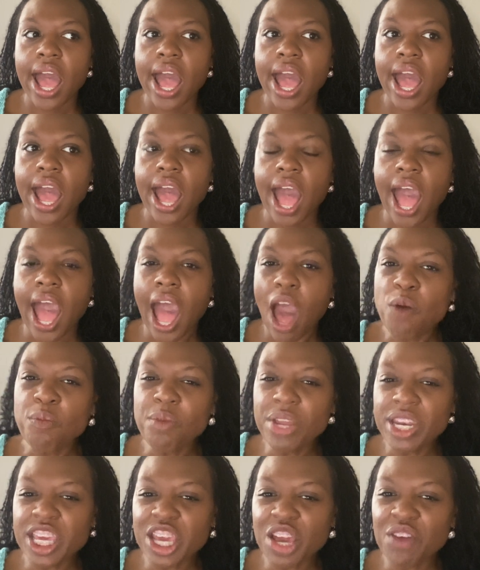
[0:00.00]
how
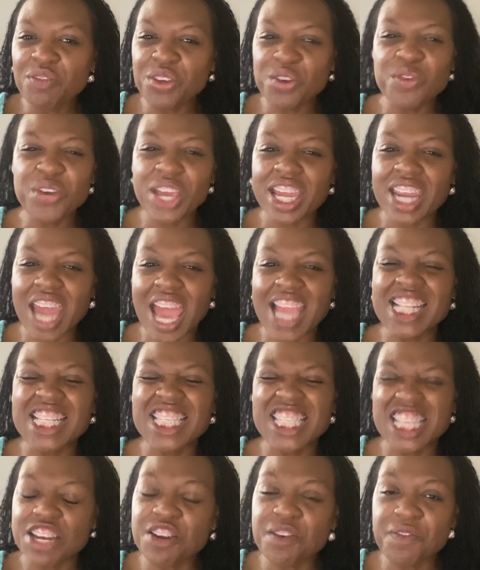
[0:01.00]
many of you can
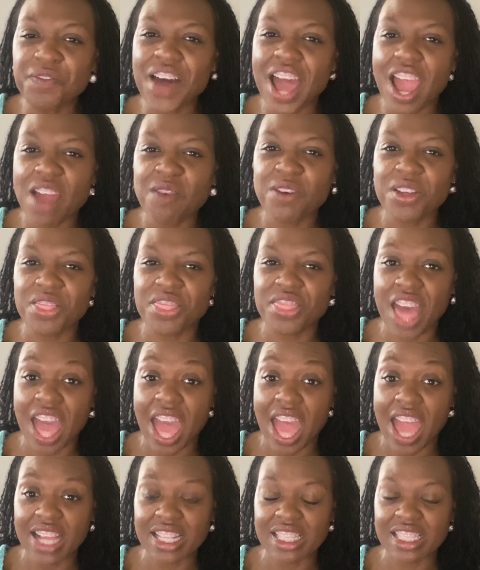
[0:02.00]
identify with that?